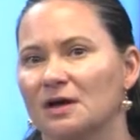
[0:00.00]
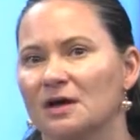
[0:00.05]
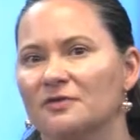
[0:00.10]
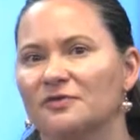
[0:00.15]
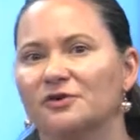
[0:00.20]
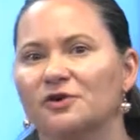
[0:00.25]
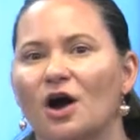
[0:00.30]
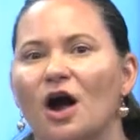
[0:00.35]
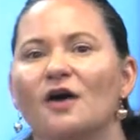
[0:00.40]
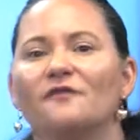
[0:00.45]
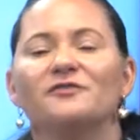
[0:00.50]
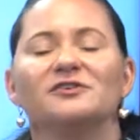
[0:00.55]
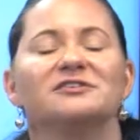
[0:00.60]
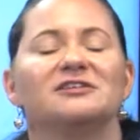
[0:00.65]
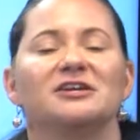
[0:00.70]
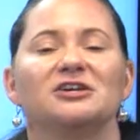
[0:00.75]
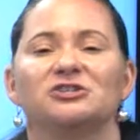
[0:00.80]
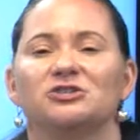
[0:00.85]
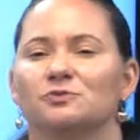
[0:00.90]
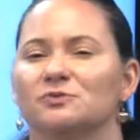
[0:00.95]
The
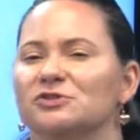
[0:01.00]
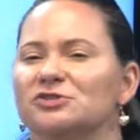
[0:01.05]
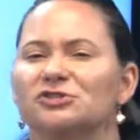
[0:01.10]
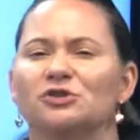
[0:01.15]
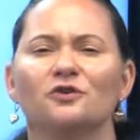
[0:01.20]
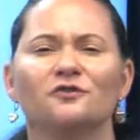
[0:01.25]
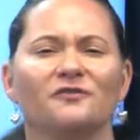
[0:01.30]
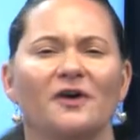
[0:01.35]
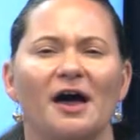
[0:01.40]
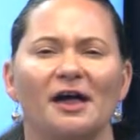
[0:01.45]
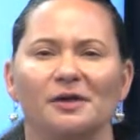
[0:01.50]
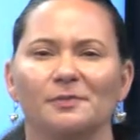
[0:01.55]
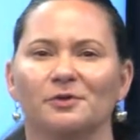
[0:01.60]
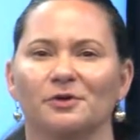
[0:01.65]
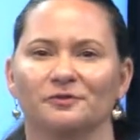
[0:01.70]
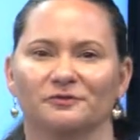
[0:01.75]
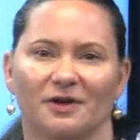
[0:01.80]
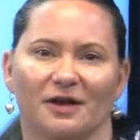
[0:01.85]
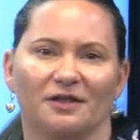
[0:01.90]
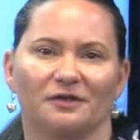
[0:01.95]
conversation was so valuable
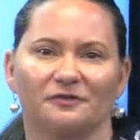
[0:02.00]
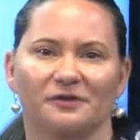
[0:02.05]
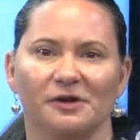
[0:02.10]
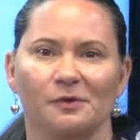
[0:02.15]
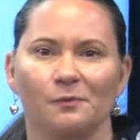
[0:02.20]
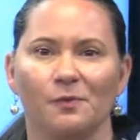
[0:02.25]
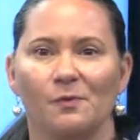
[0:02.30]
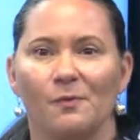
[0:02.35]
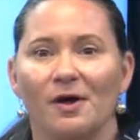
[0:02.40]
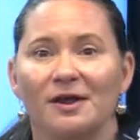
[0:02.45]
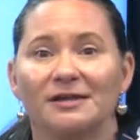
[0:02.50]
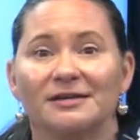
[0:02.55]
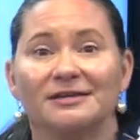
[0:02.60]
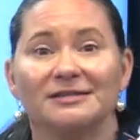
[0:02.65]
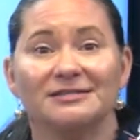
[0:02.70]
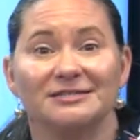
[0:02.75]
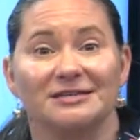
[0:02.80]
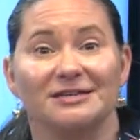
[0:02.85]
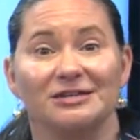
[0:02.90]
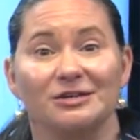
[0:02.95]
and relevant, we want to
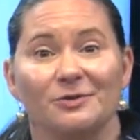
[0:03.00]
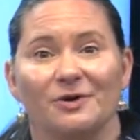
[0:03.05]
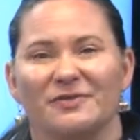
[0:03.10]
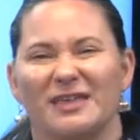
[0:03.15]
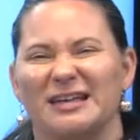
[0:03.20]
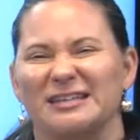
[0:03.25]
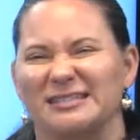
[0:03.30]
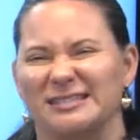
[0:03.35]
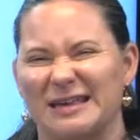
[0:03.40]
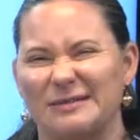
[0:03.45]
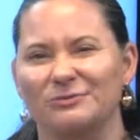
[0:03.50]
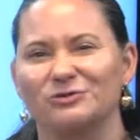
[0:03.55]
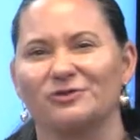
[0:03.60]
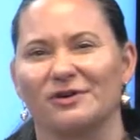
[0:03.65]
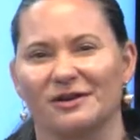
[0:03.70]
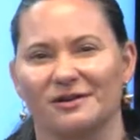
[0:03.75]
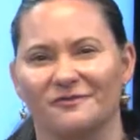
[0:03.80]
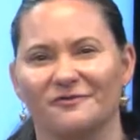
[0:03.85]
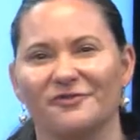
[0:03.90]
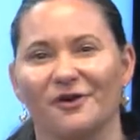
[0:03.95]
continue on that same
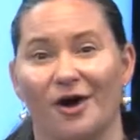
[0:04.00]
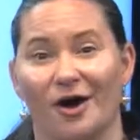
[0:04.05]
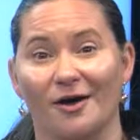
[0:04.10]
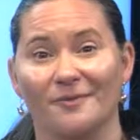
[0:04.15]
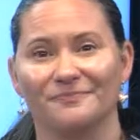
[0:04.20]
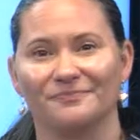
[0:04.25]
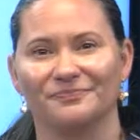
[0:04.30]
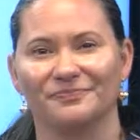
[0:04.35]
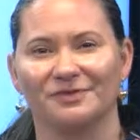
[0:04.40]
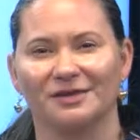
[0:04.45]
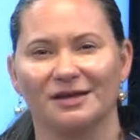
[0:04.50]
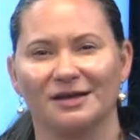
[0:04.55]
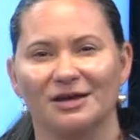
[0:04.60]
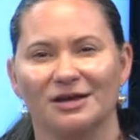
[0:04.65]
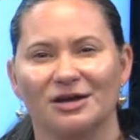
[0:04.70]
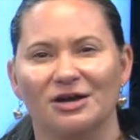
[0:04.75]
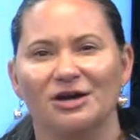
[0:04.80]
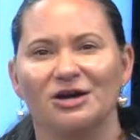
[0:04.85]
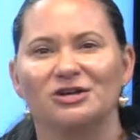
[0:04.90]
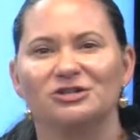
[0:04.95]
train of thought.
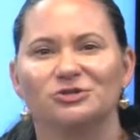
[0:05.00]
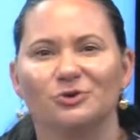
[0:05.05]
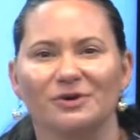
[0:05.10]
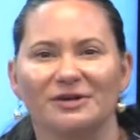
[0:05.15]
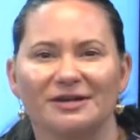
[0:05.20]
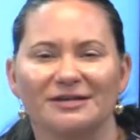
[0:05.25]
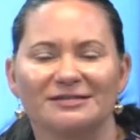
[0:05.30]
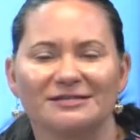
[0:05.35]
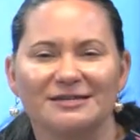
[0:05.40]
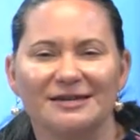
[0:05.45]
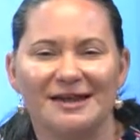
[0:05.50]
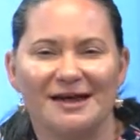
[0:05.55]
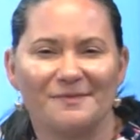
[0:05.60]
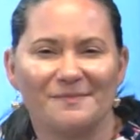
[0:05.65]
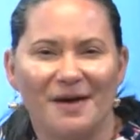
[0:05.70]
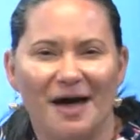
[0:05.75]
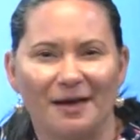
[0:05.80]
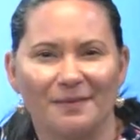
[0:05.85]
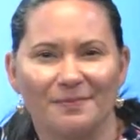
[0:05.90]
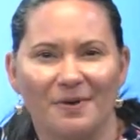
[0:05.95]
Joining us today on
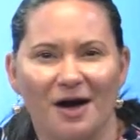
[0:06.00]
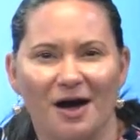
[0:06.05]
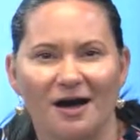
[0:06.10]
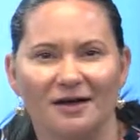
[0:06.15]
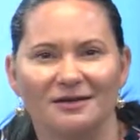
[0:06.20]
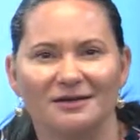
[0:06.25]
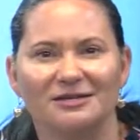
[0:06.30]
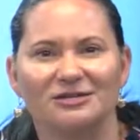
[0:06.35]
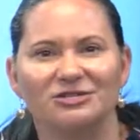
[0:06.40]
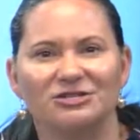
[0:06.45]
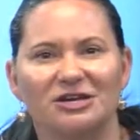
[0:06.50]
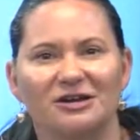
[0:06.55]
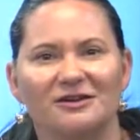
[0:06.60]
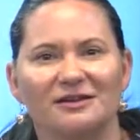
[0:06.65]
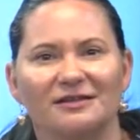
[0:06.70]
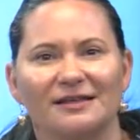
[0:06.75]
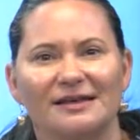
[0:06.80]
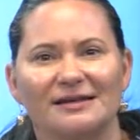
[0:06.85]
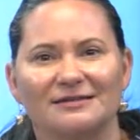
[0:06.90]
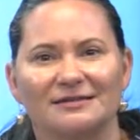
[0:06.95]
PaTTANpod is Sherry
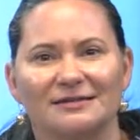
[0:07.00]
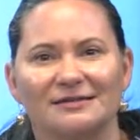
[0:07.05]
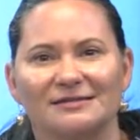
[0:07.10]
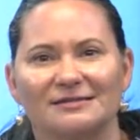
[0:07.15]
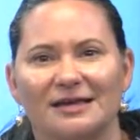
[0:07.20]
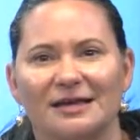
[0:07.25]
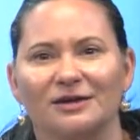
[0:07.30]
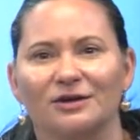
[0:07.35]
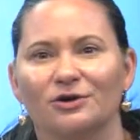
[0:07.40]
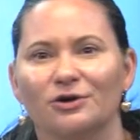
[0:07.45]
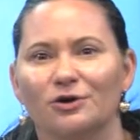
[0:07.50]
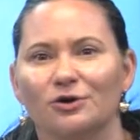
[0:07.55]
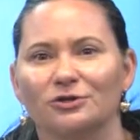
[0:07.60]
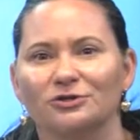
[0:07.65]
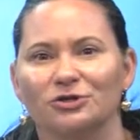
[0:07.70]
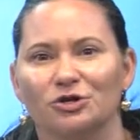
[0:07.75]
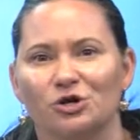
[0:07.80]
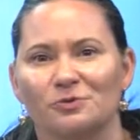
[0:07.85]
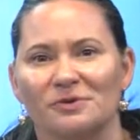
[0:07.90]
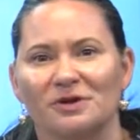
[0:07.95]
Landis and Nicole
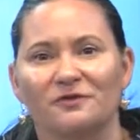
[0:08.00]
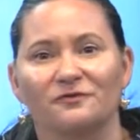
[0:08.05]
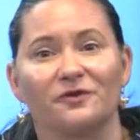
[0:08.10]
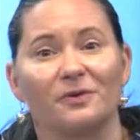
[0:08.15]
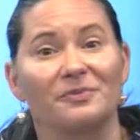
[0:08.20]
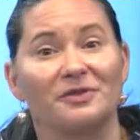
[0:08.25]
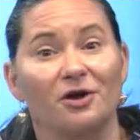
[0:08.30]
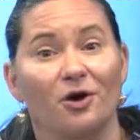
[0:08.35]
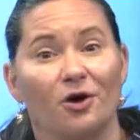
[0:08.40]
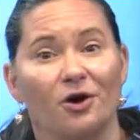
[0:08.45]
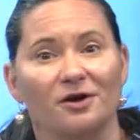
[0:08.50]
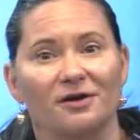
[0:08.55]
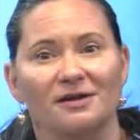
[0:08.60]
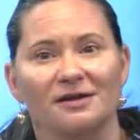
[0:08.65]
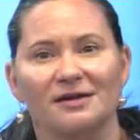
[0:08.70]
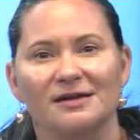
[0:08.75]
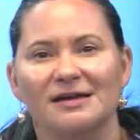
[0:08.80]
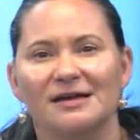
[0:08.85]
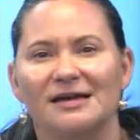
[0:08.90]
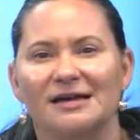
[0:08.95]
Turman from the ARC,
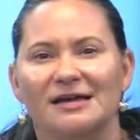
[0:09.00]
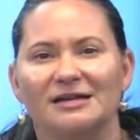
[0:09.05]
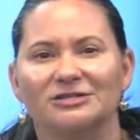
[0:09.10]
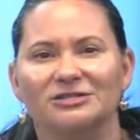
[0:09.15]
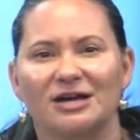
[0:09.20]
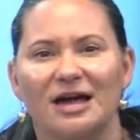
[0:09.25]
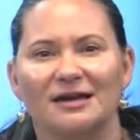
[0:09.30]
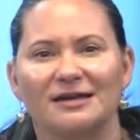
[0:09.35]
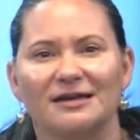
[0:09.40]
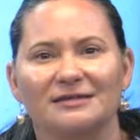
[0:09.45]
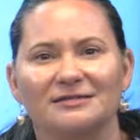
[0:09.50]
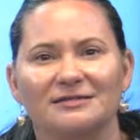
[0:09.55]
and Jackie